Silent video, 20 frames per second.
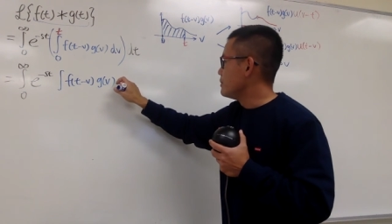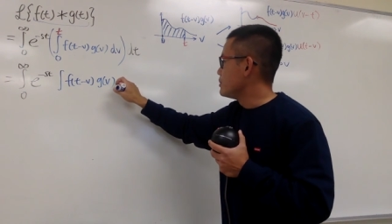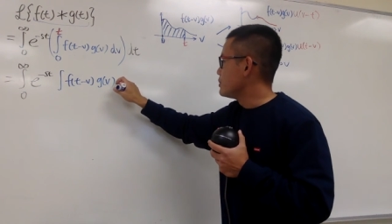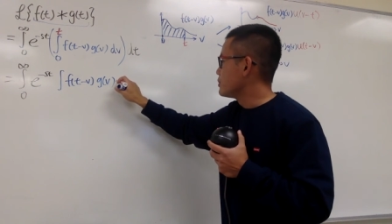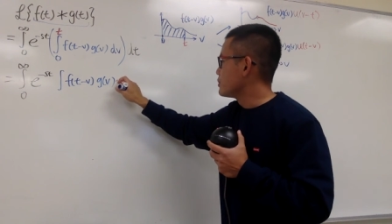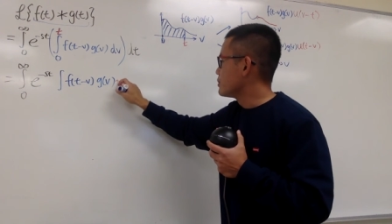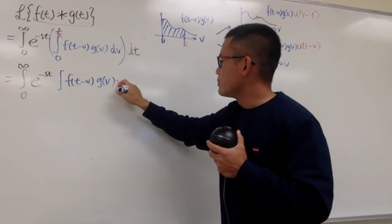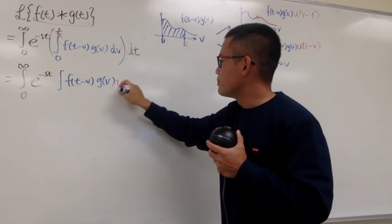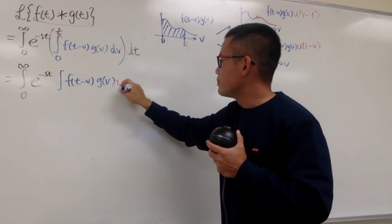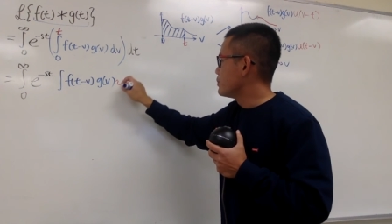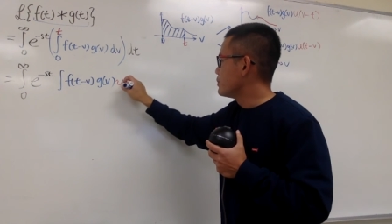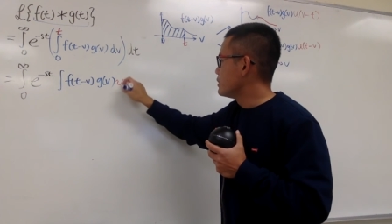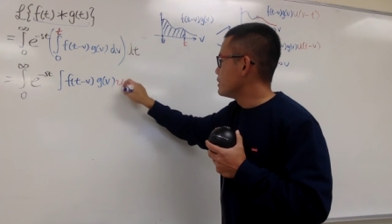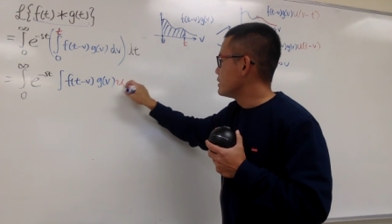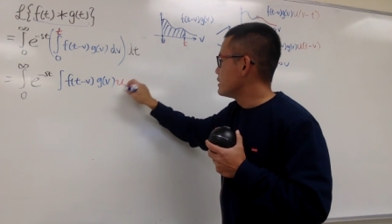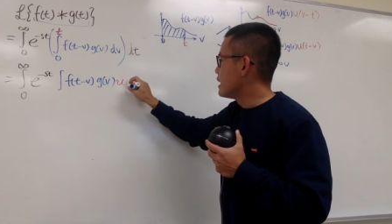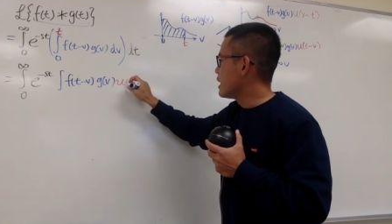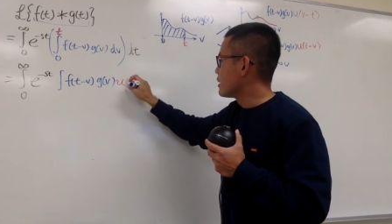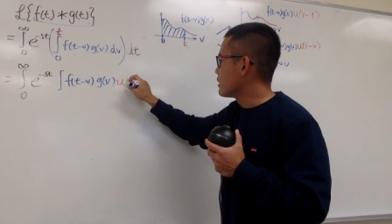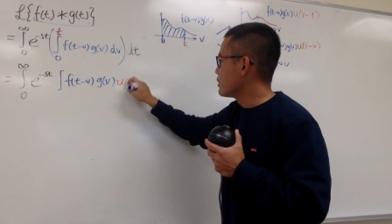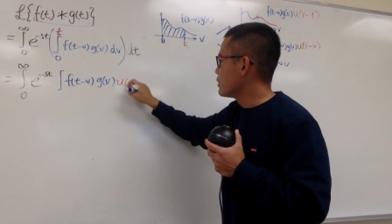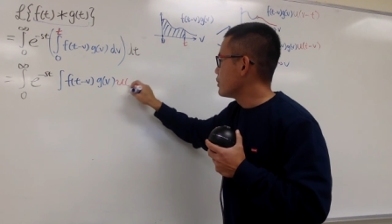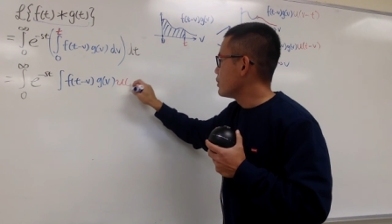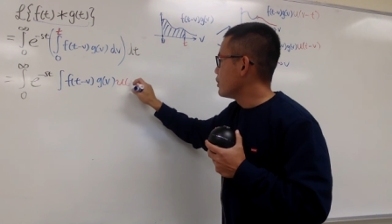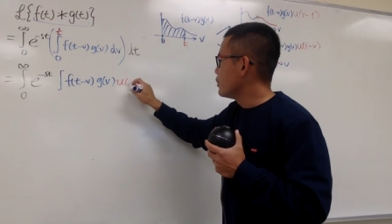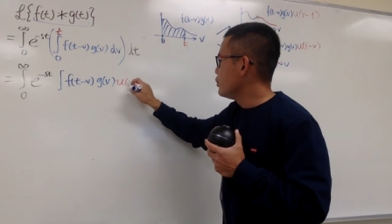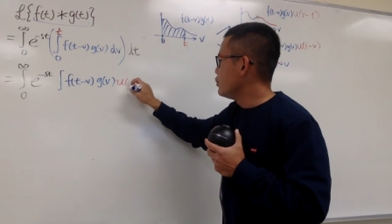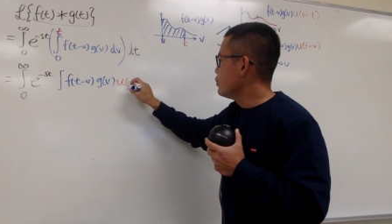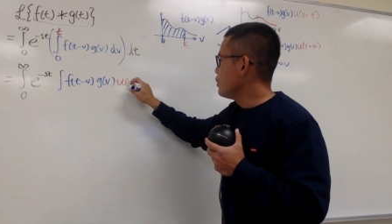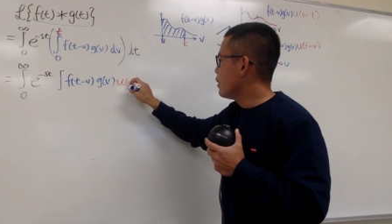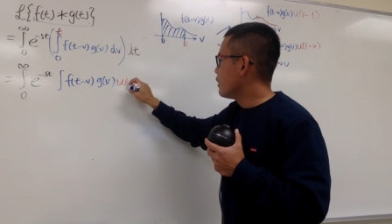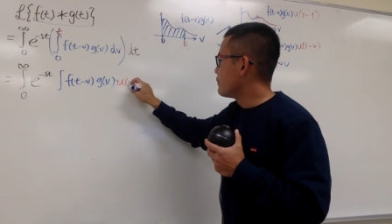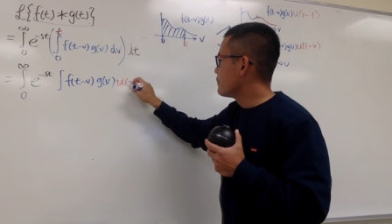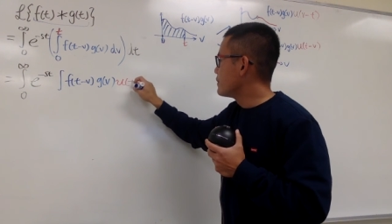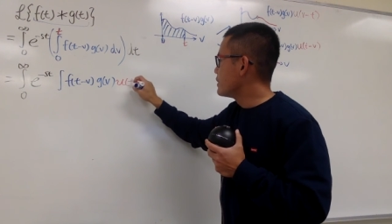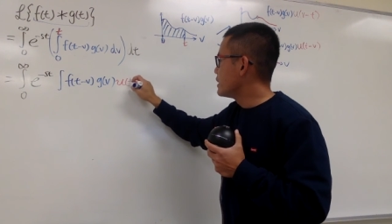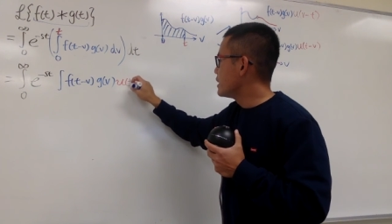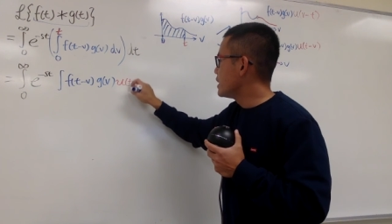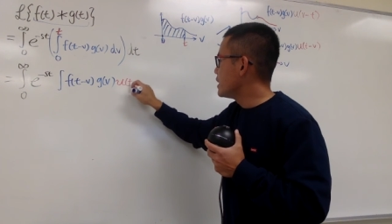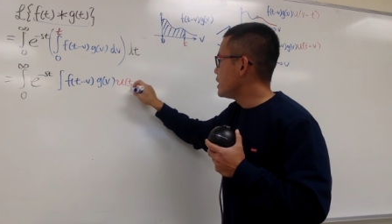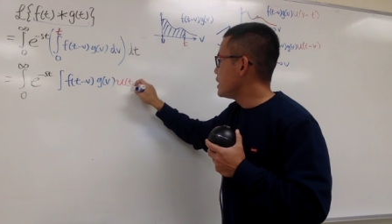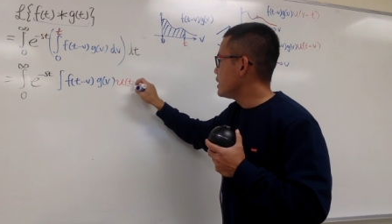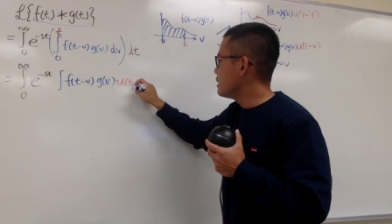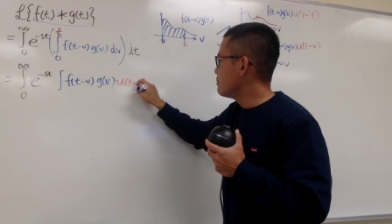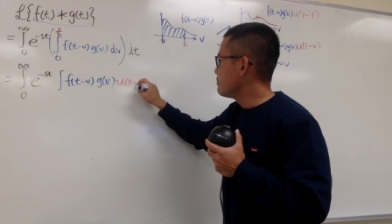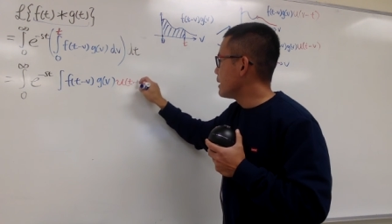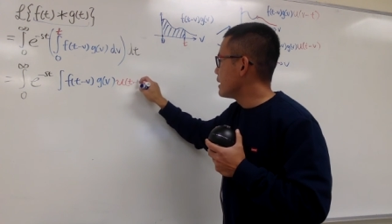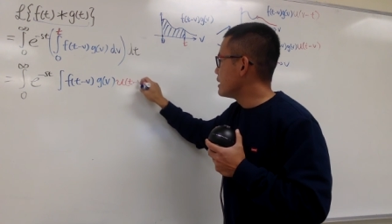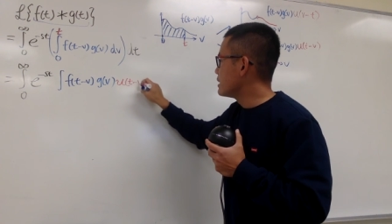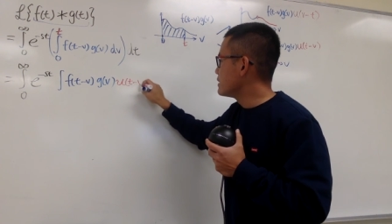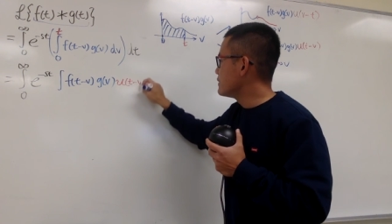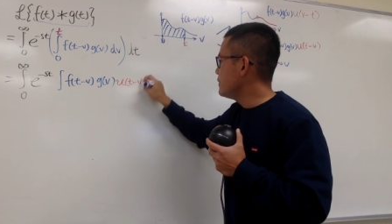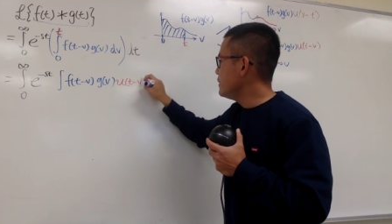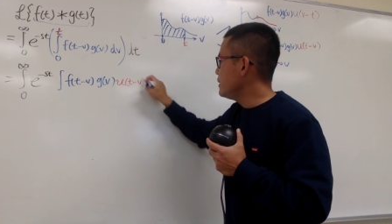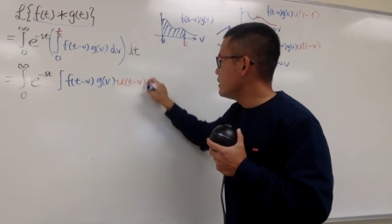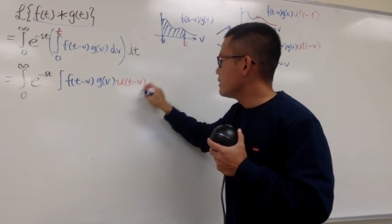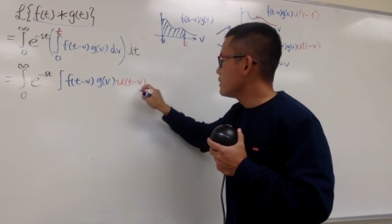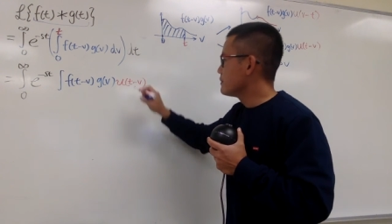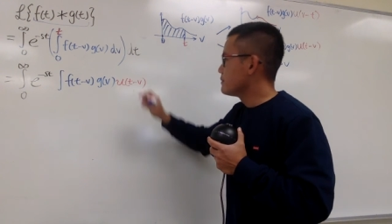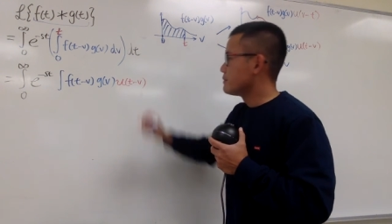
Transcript: me just put this down, u of t minus v.